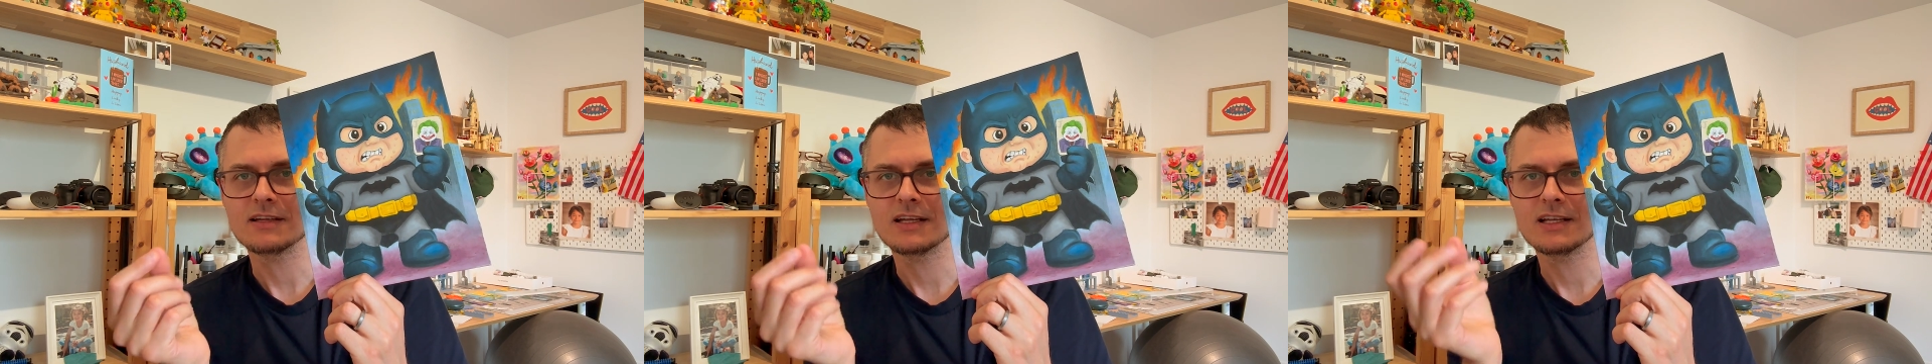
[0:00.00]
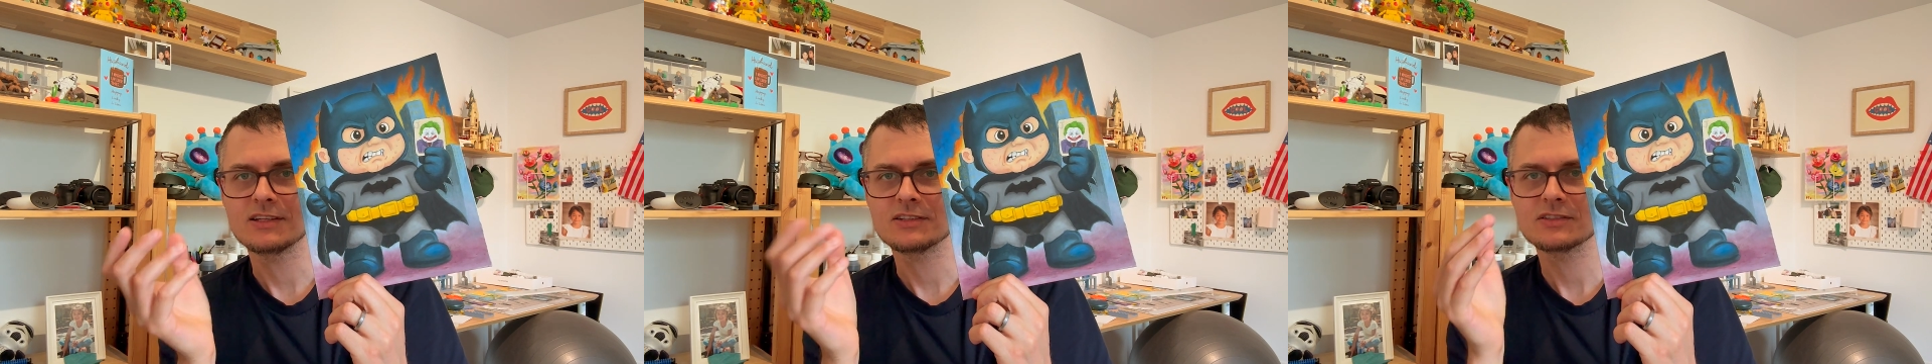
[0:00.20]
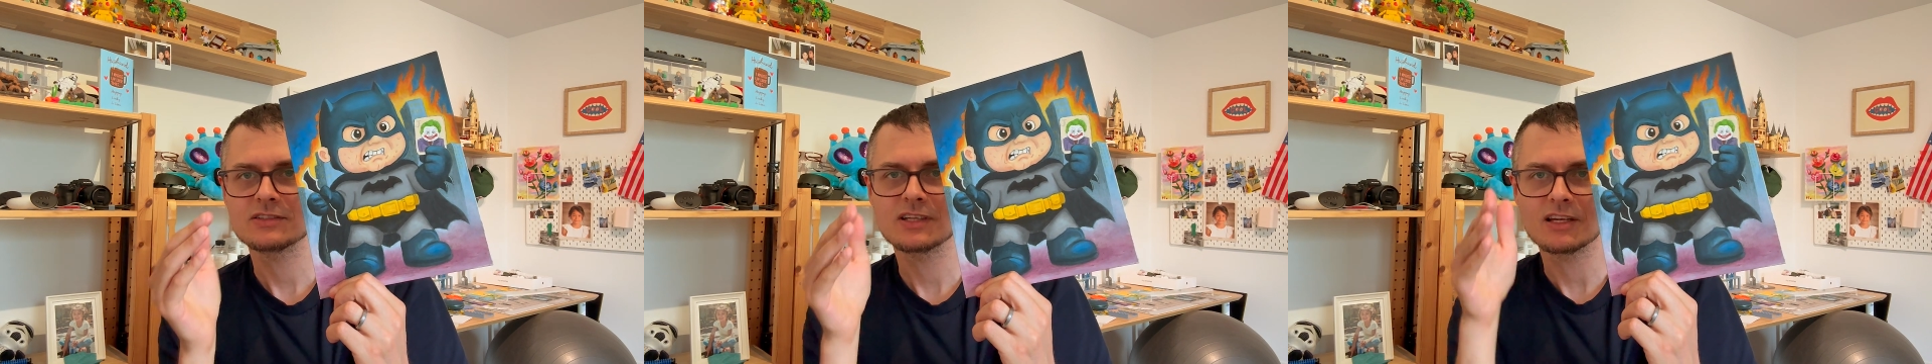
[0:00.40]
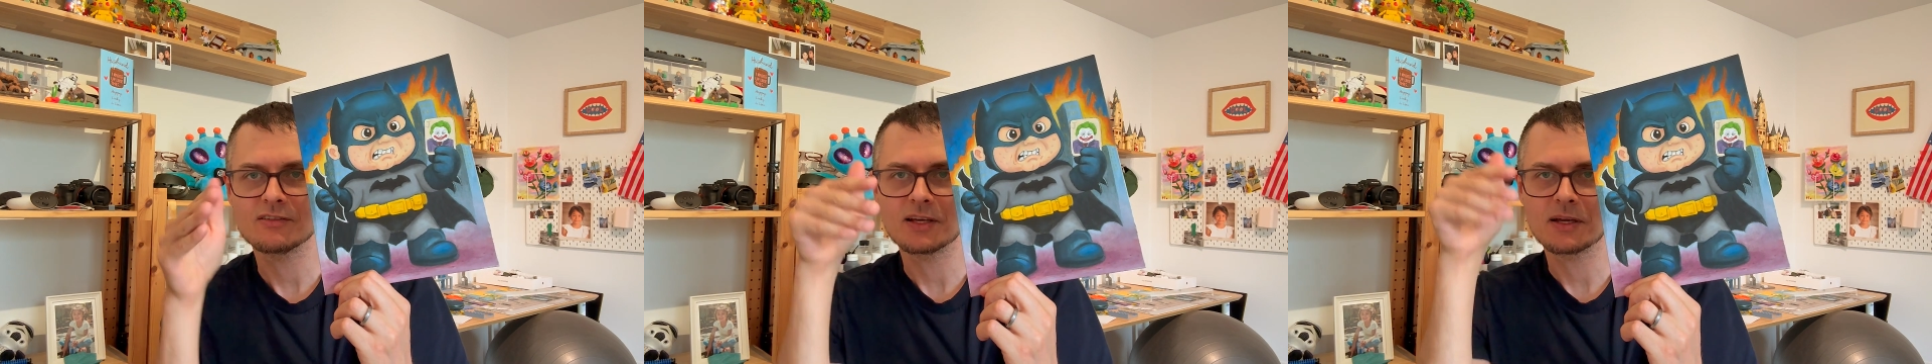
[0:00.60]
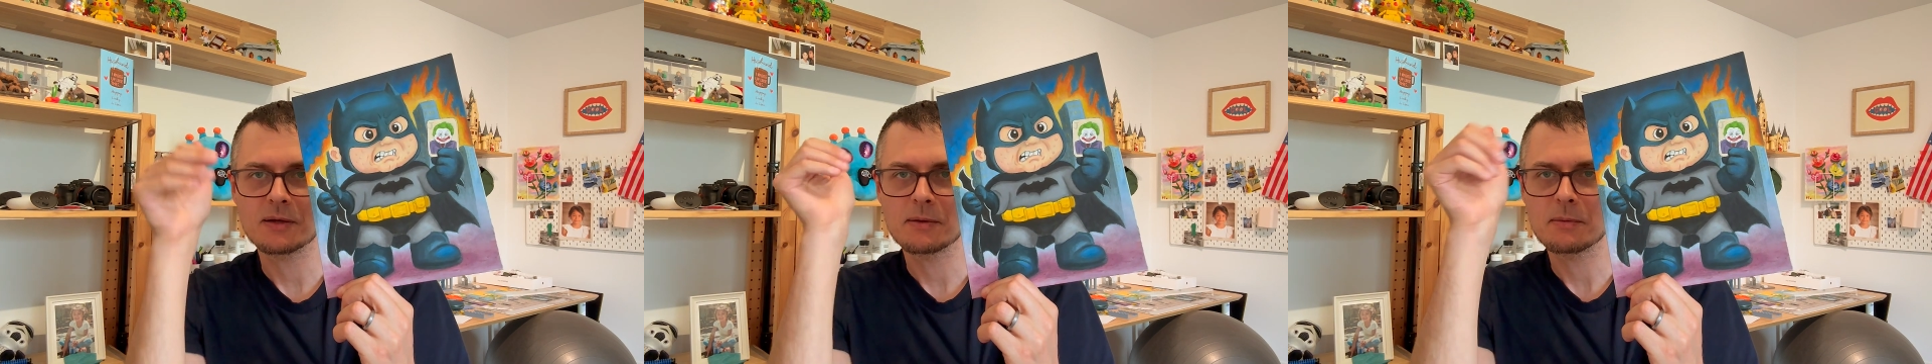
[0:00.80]
and just kind of
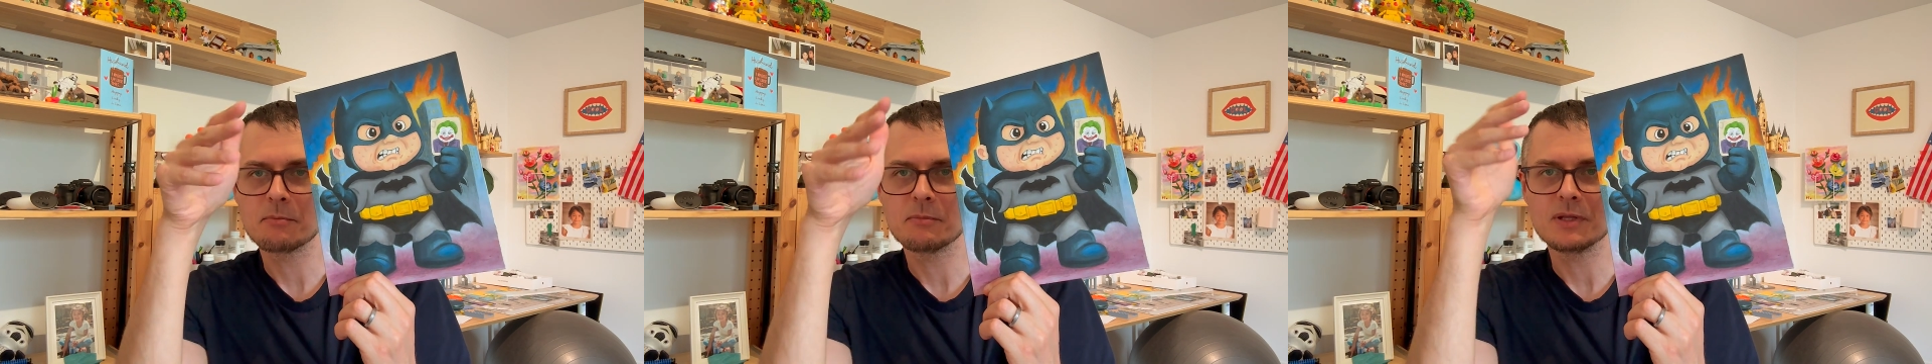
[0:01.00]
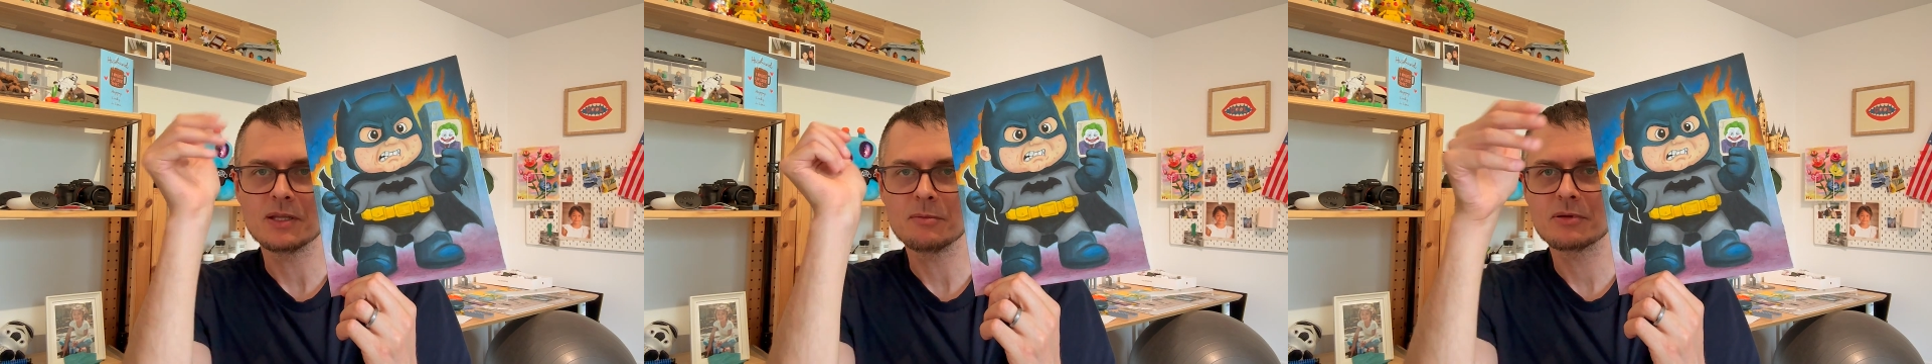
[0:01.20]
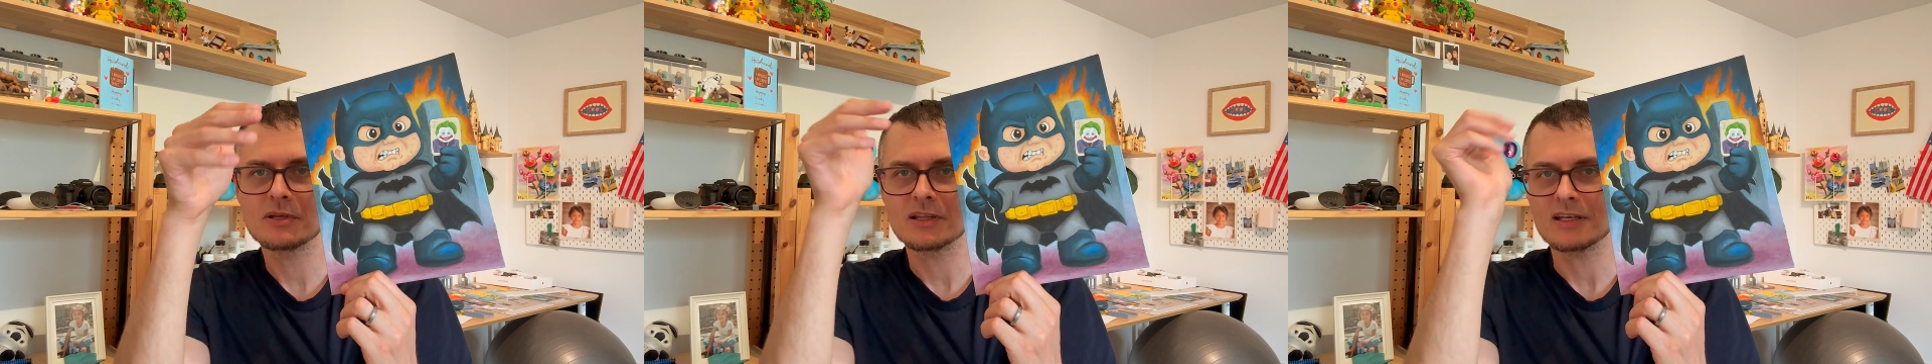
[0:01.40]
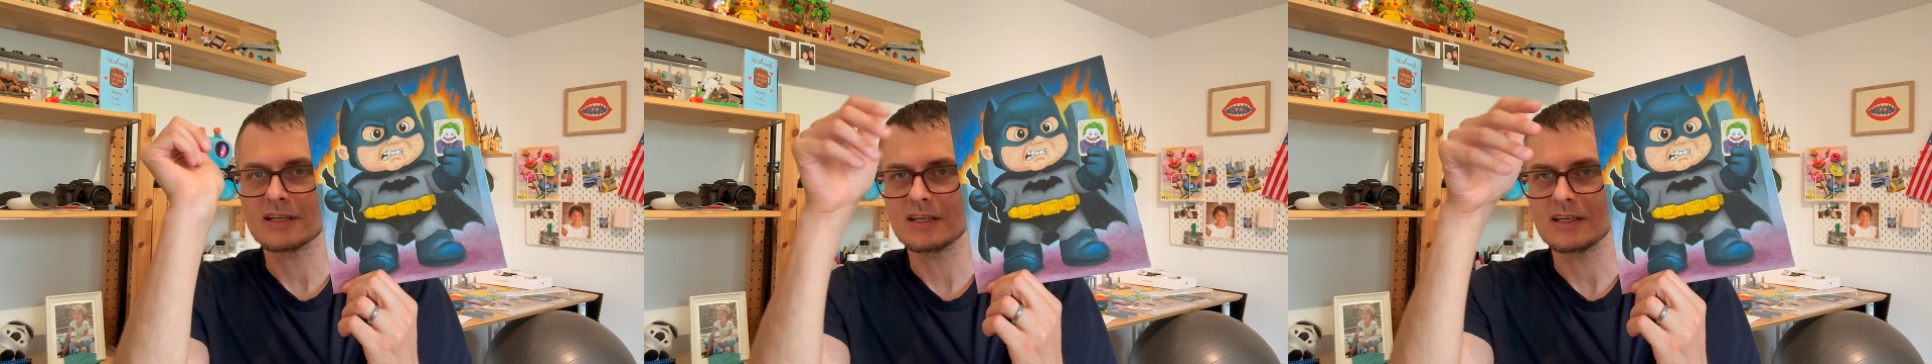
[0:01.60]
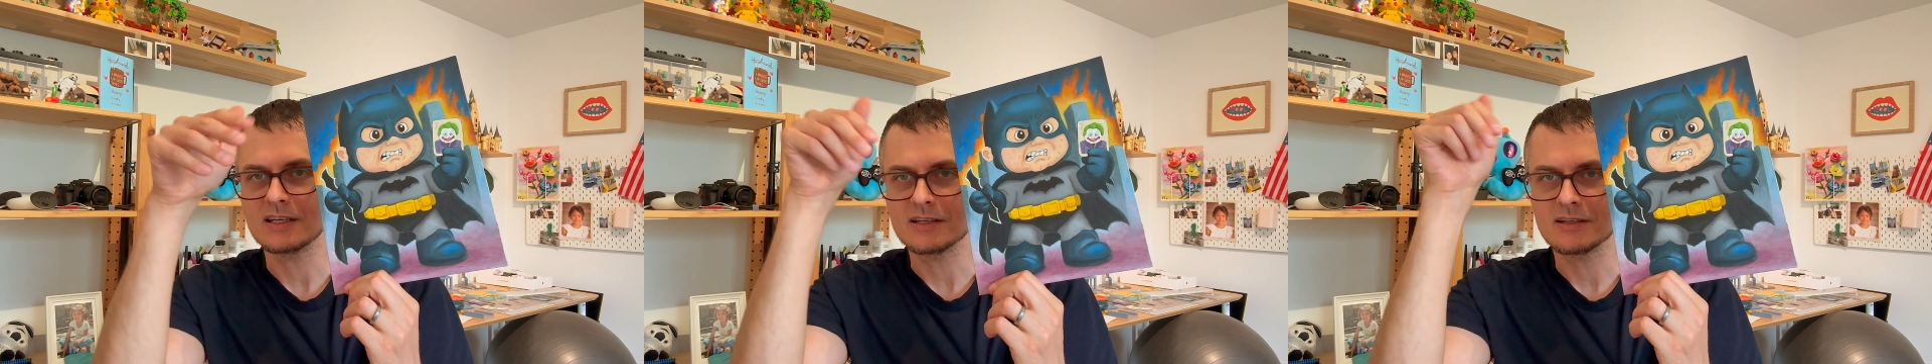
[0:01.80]
like
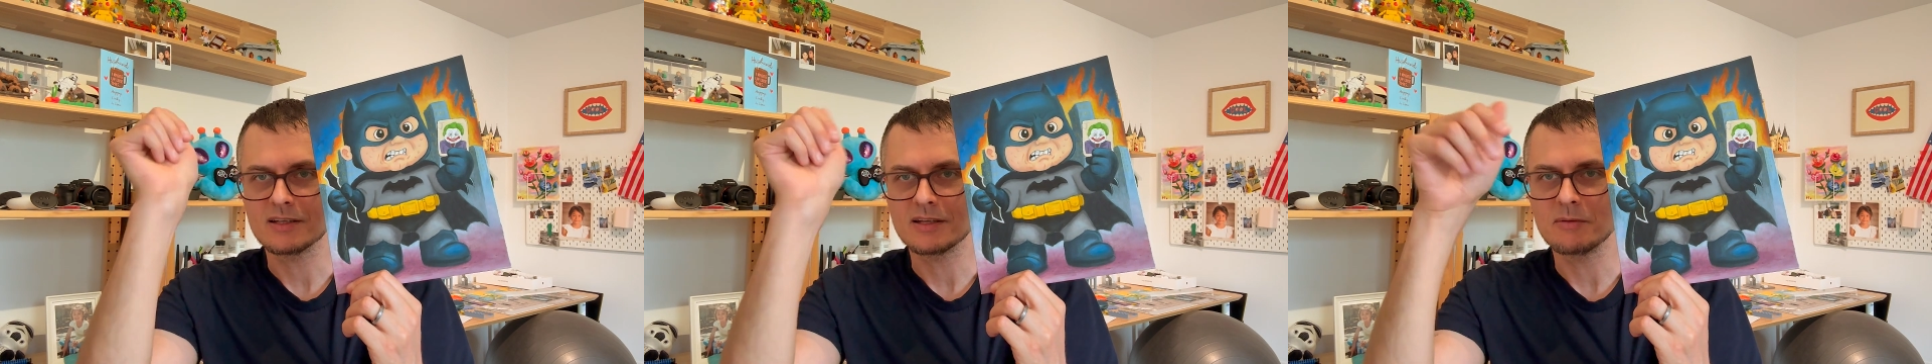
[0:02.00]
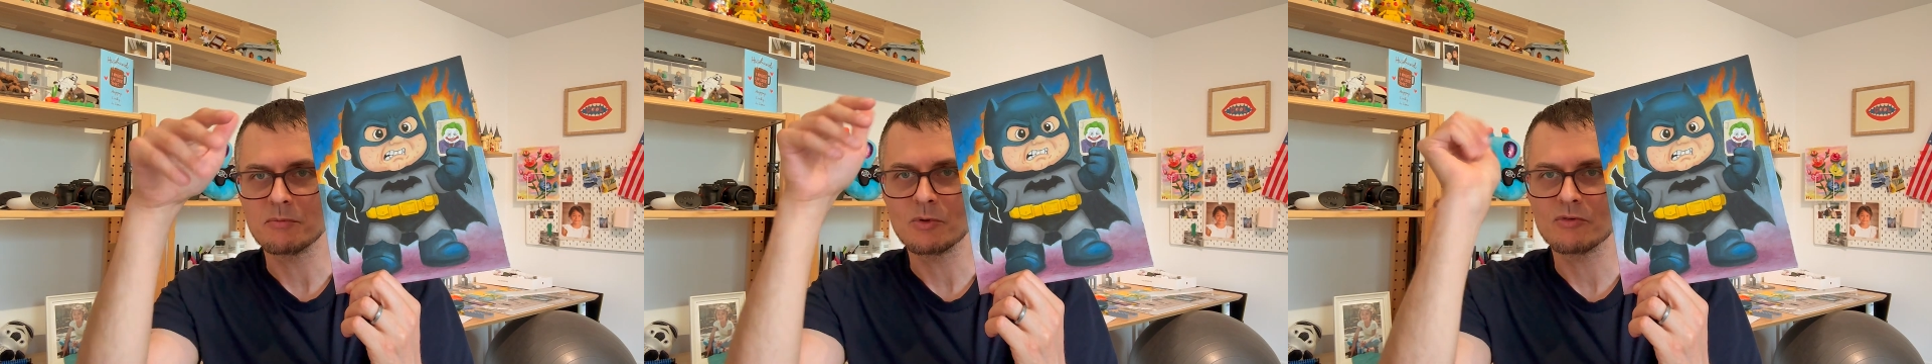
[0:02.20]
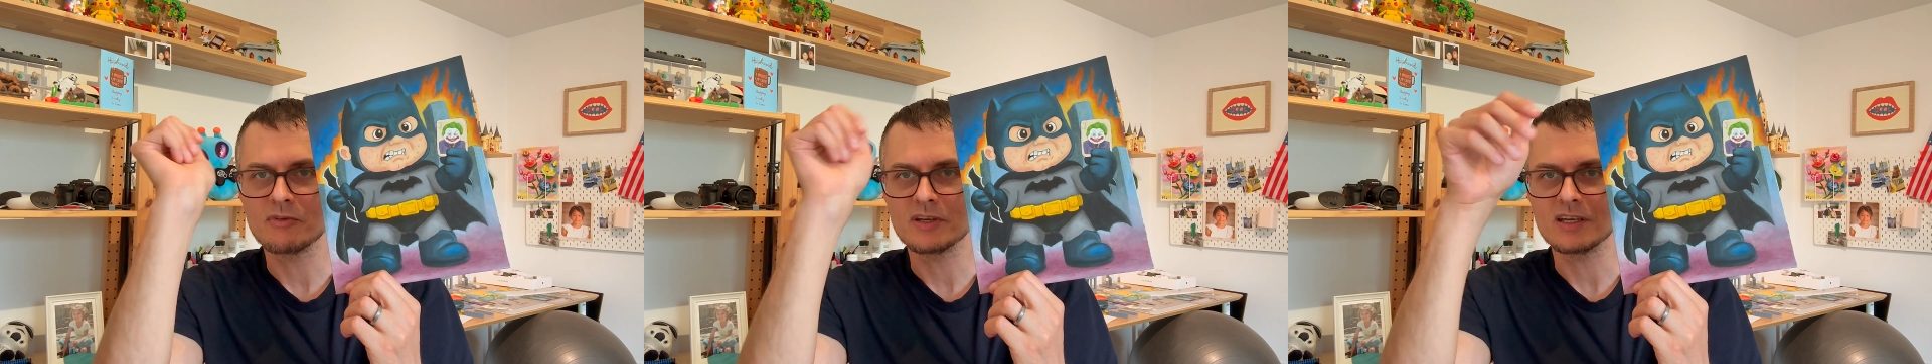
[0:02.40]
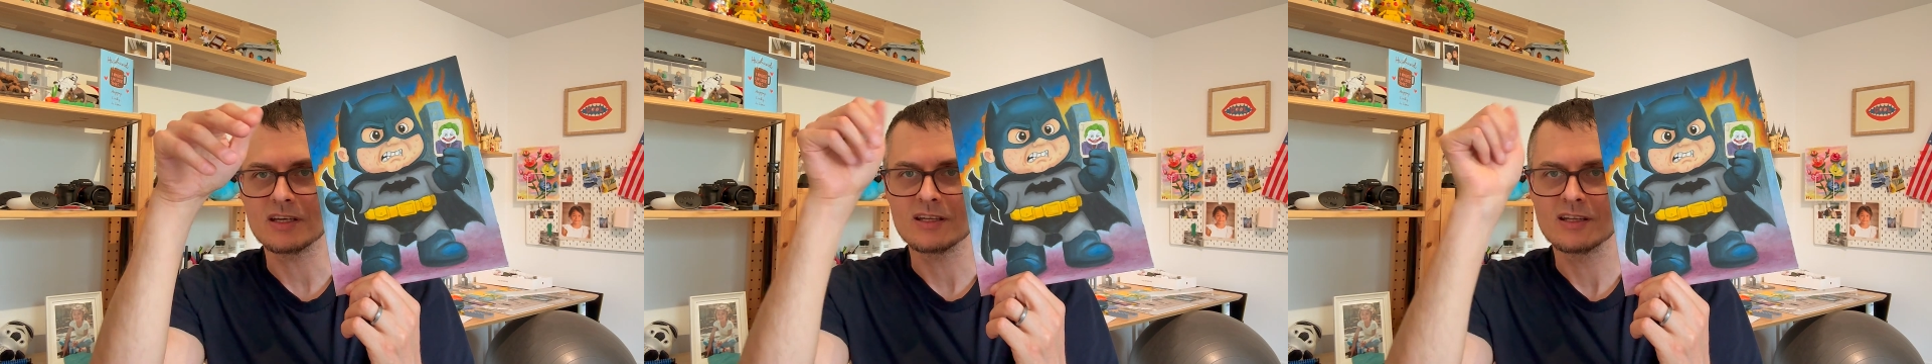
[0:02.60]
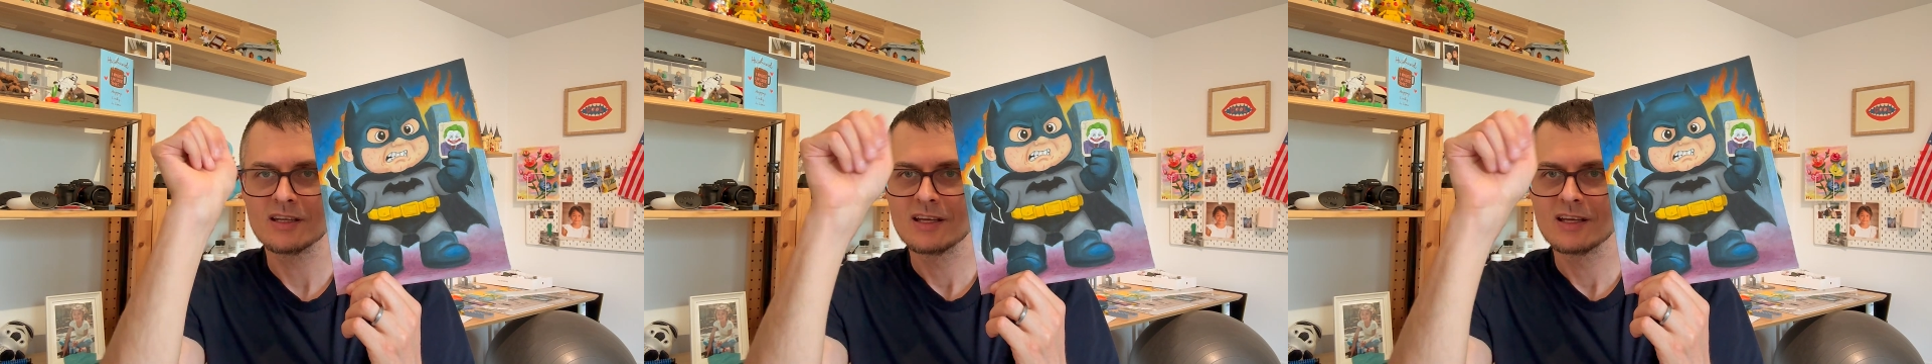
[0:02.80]
manipulating it and moving it